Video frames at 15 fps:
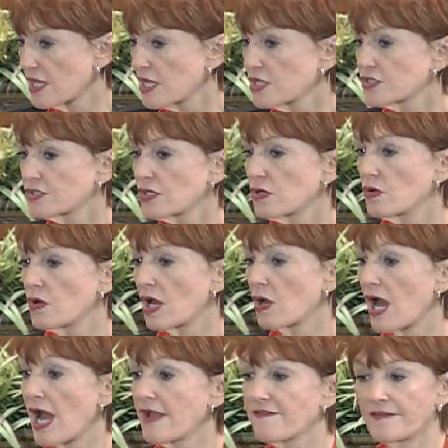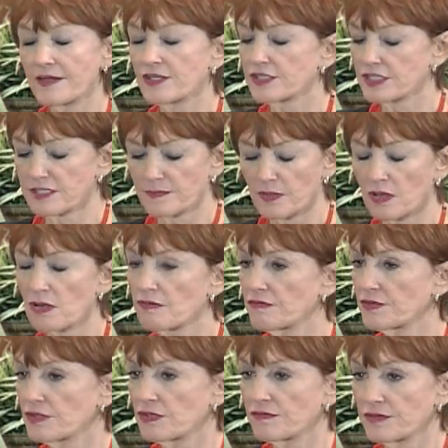So I finished this book over
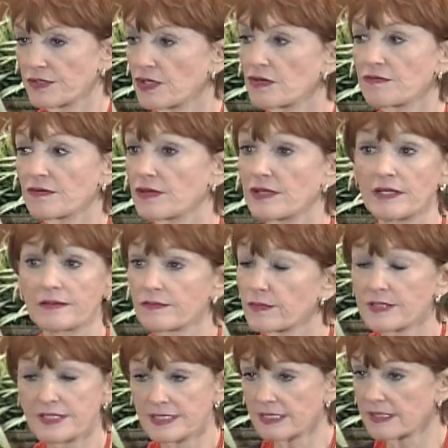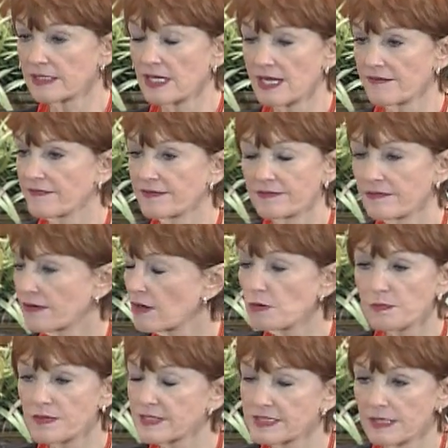and over and over and would send it off and
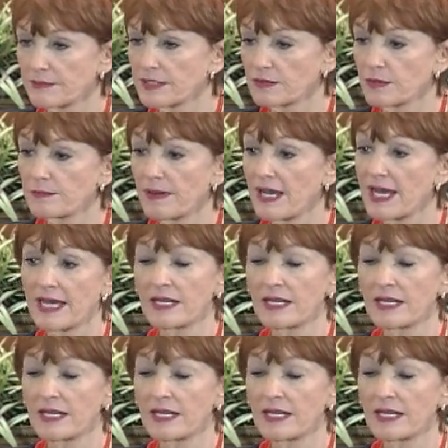hope that somebody would buy yeah.